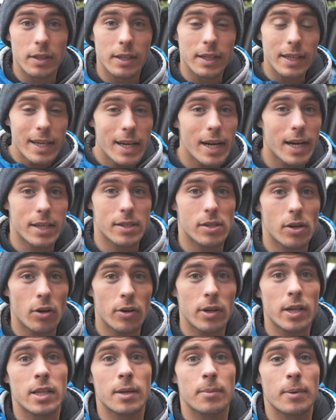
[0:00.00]
the gear has
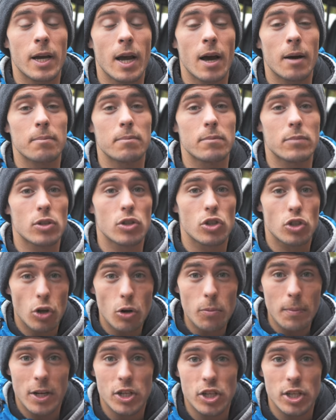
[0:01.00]
already become
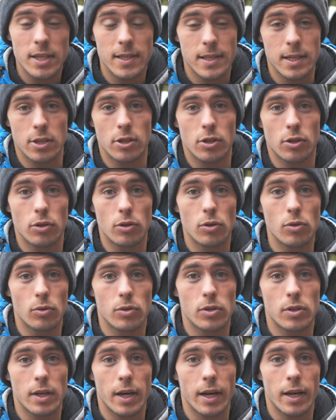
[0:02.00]
so much easier to
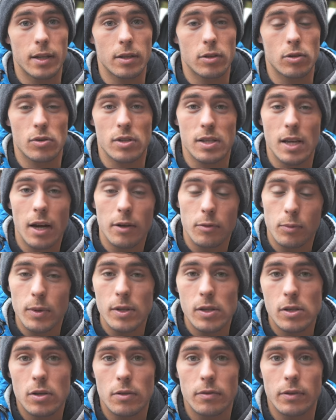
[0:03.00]
use and to start
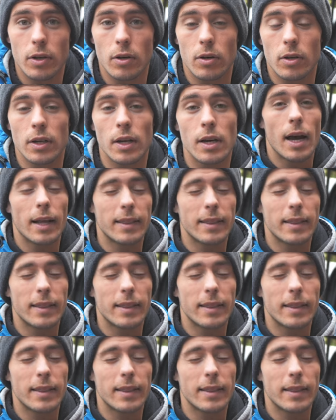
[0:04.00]
windsurfing on.